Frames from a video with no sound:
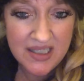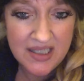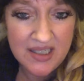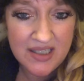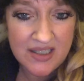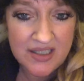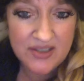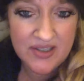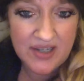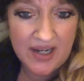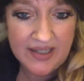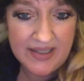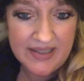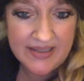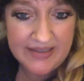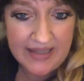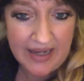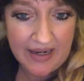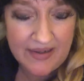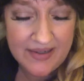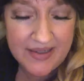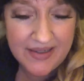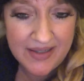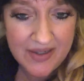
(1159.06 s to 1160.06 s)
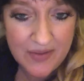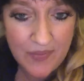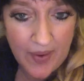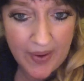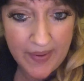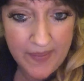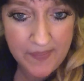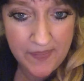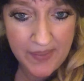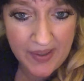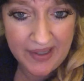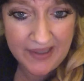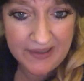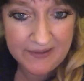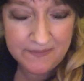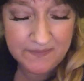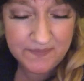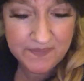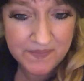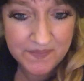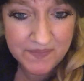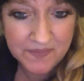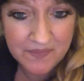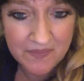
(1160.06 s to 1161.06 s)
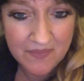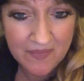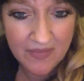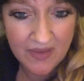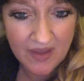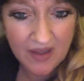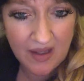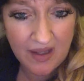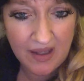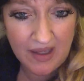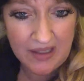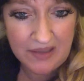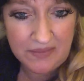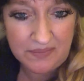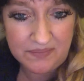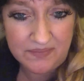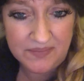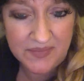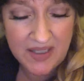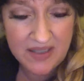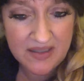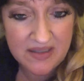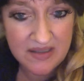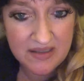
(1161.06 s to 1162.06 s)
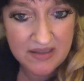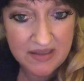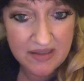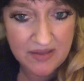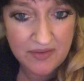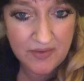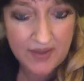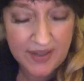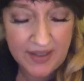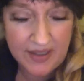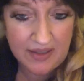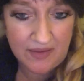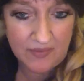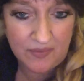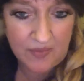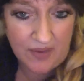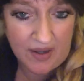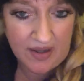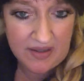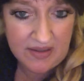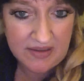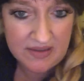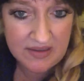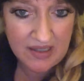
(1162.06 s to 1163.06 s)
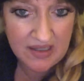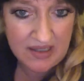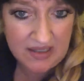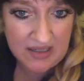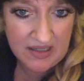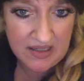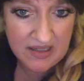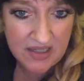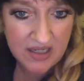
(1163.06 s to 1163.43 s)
trying to down anyone, but it's just the way it was. And